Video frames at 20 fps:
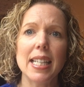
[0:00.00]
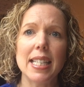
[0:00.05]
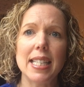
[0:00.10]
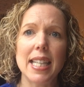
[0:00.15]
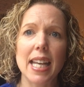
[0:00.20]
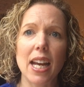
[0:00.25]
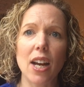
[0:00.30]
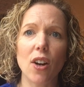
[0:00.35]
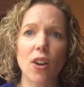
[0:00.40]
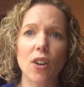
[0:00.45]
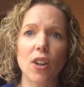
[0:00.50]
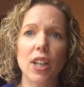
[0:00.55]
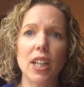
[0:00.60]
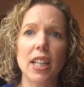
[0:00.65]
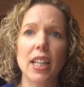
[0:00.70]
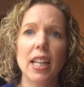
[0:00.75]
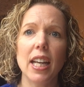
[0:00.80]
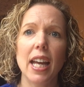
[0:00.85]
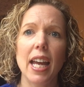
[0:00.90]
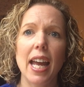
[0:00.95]

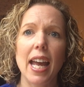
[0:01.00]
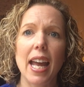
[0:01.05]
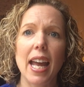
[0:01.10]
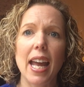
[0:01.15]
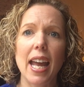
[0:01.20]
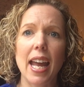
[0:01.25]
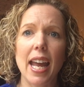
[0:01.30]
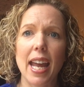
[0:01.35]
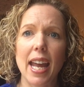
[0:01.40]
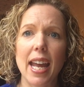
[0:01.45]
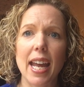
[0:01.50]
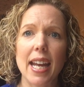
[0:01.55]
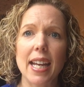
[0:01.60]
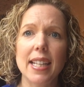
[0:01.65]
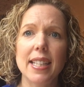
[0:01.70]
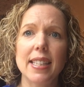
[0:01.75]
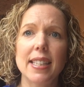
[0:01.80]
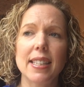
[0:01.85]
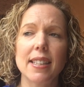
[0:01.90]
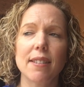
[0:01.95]
dairy,
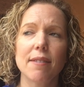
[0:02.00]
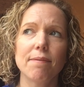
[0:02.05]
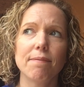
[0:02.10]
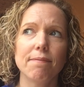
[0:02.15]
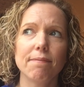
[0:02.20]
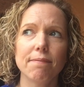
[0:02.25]
eggs.